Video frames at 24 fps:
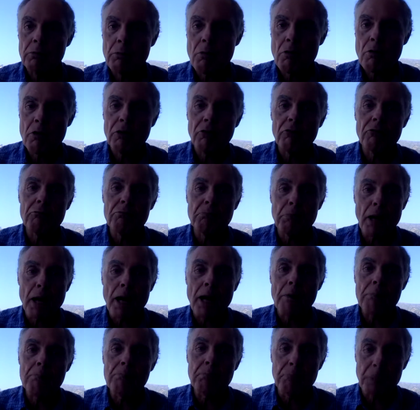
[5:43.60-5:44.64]
himself
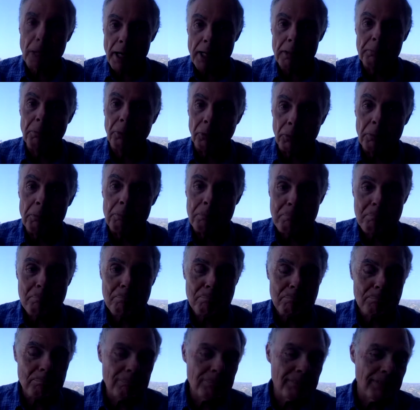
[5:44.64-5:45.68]
Bob Bible.
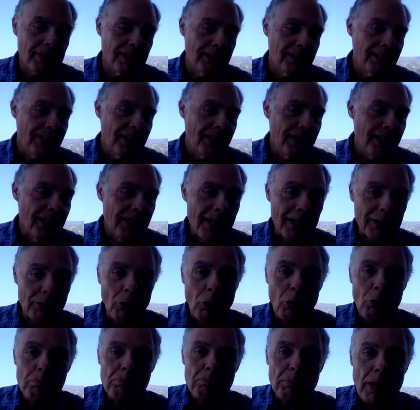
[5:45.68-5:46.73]
And
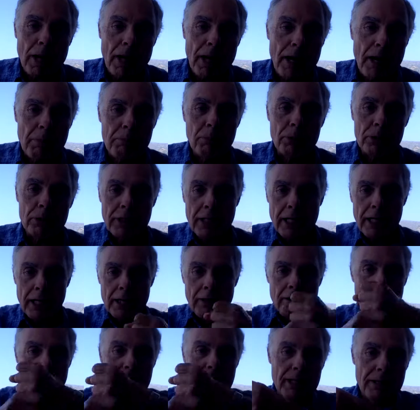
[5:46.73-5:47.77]
old Bob would
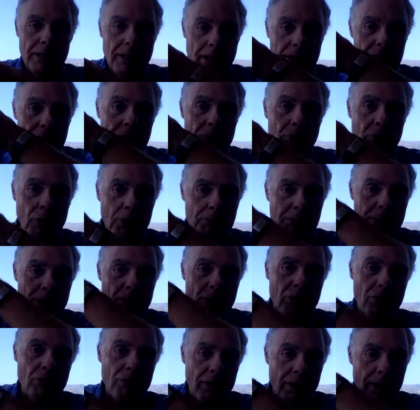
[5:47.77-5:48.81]
carry an
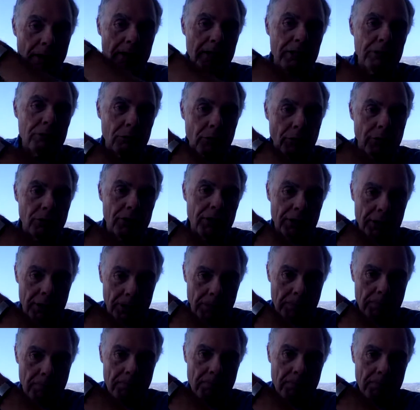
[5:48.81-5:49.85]
enormous sign with
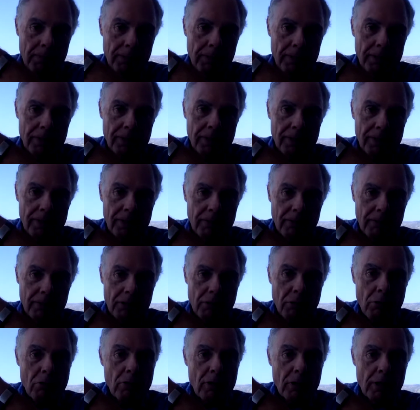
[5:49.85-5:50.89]
him
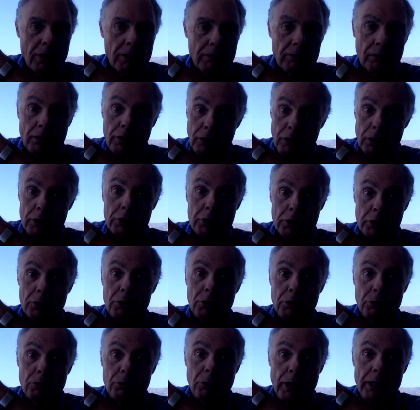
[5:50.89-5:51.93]
that said, "Are
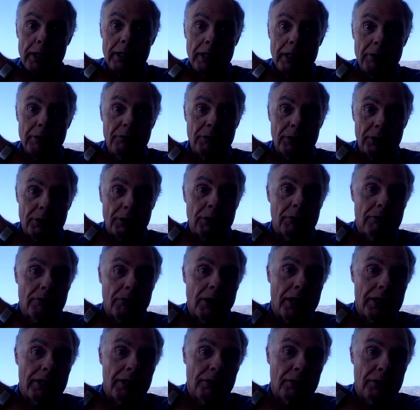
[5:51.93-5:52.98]
you ready for your
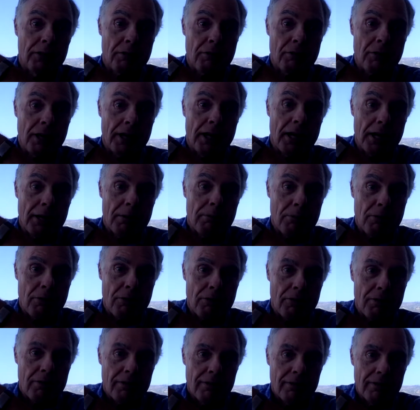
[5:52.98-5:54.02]
final
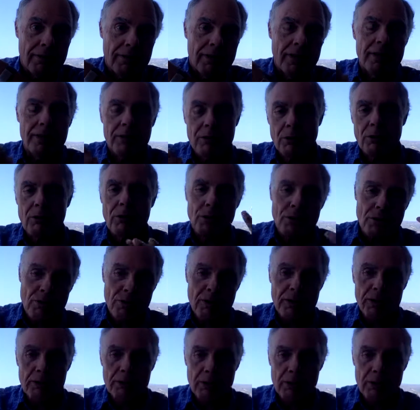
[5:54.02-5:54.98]
exams?" And of course, he